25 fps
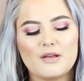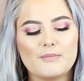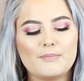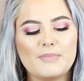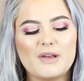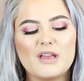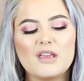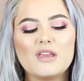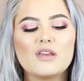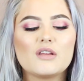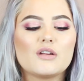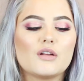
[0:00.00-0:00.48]

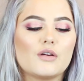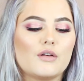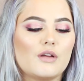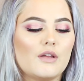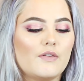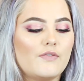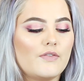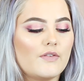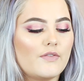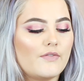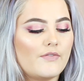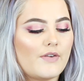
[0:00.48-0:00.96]
But you know,
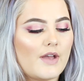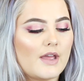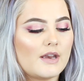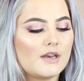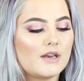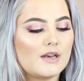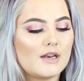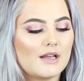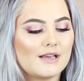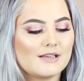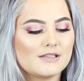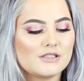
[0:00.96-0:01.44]
if you
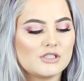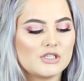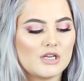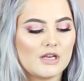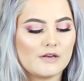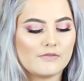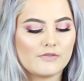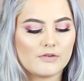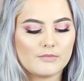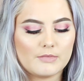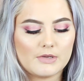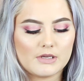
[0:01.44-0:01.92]
find a nice
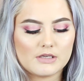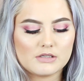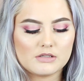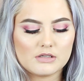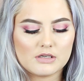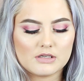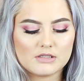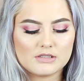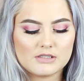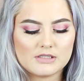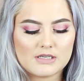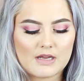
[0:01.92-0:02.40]
shade from NYX,
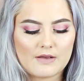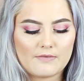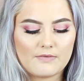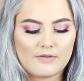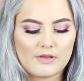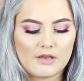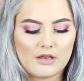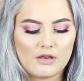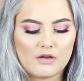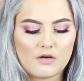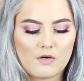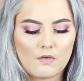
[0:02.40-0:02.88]
you can
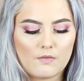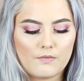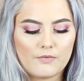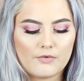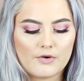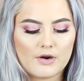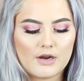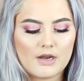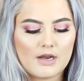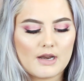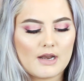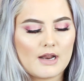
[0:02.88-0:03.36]
definitely go
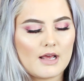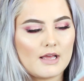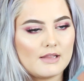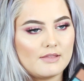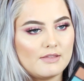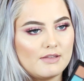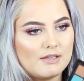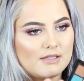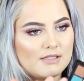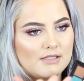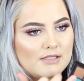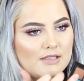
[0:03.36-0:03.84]
for it.
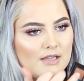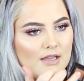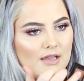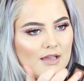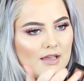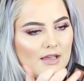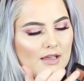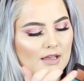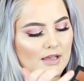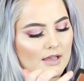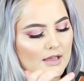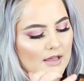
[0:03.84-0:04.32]
This
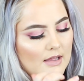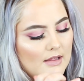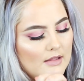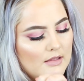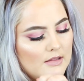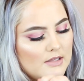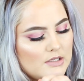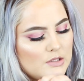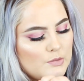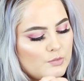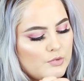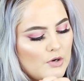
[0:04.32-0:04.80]

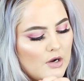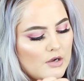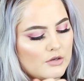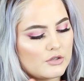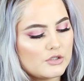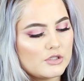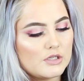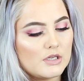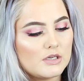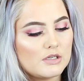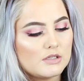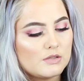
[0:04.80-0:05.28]

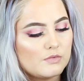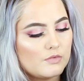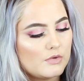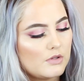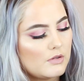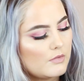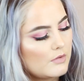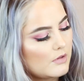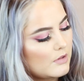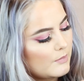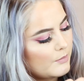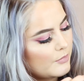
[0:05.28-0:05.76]
brown shade is
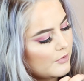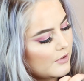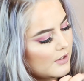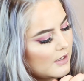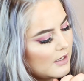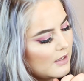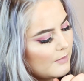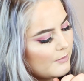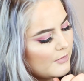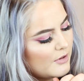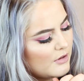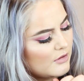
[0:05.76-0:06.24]
really, really
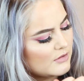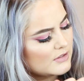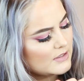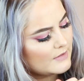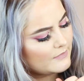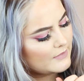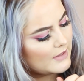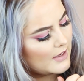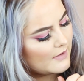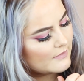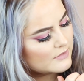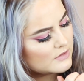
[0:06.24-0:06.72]
pretty, but you
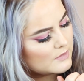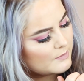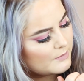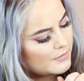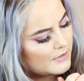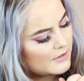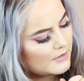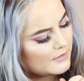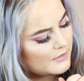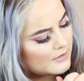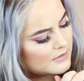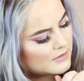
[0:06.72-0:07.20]
definitely have to
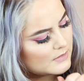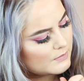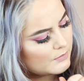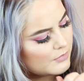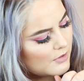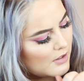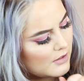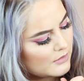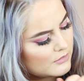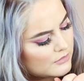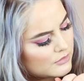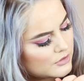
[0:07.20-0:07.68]
build this
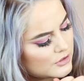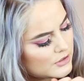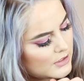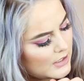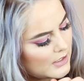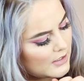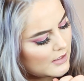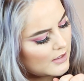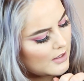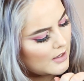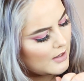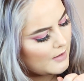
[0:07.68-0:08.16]
brown
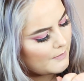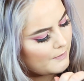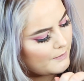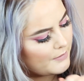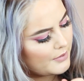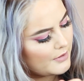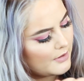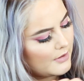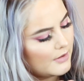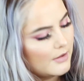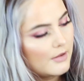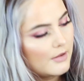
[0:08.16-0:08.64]
shade up